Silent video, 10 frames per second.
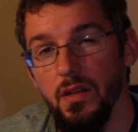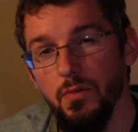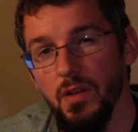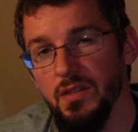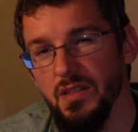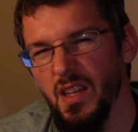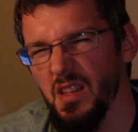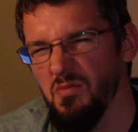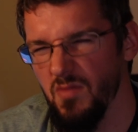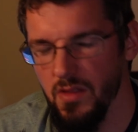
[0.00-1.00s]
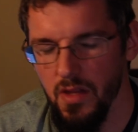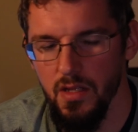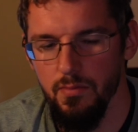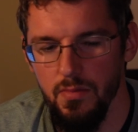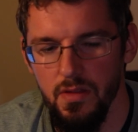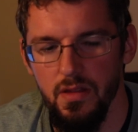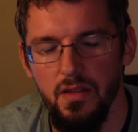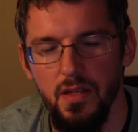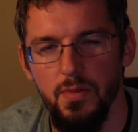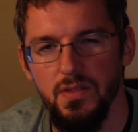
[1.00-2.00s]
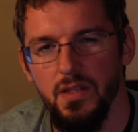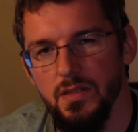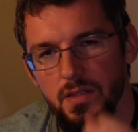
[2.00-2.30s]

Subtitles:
we're going to say 30%